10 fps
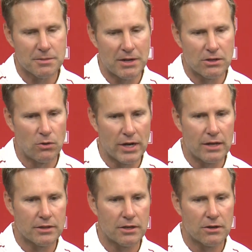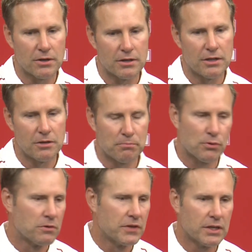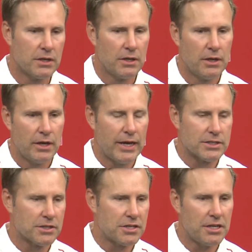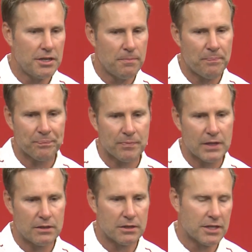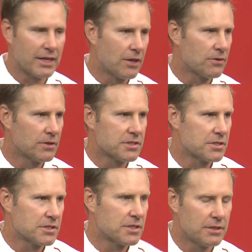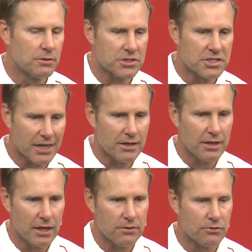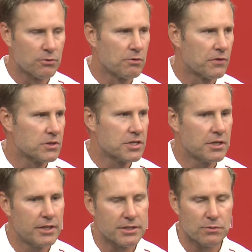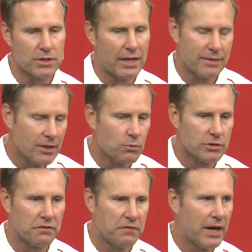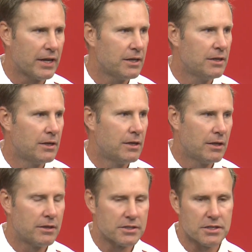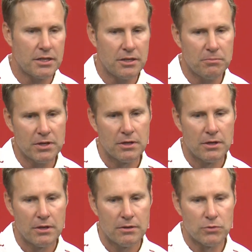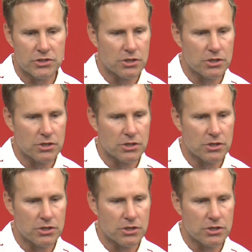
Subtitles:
about going out there and improving as a team. The togetherness, this, you know, sticking together through adversity, that's what I think will define this team. We